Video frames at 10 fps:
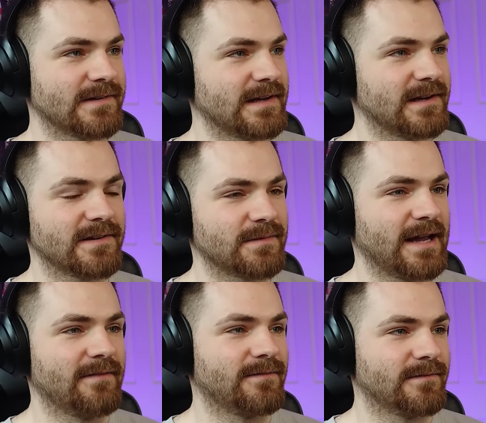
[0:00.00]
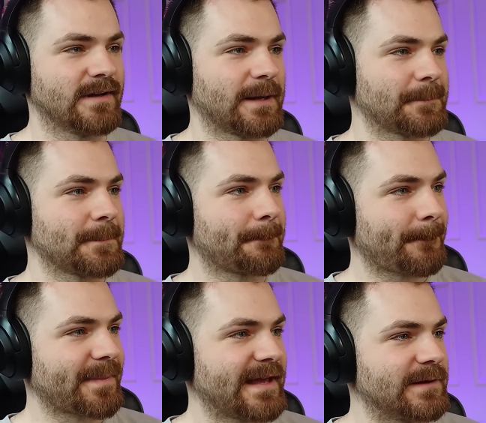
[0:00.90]
because England doesn't really have, like,
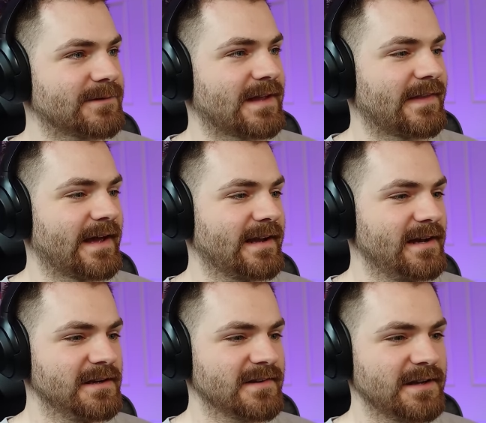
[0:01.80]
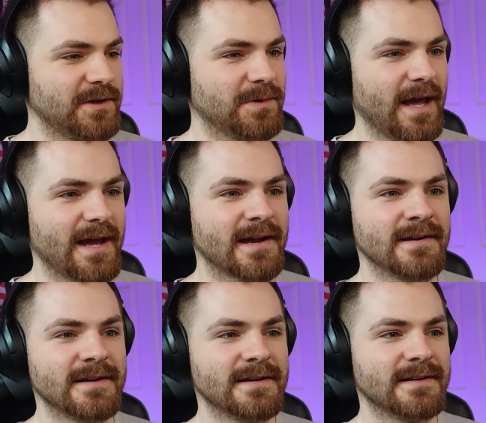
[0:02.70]
hills like that. It kind of looks like UK.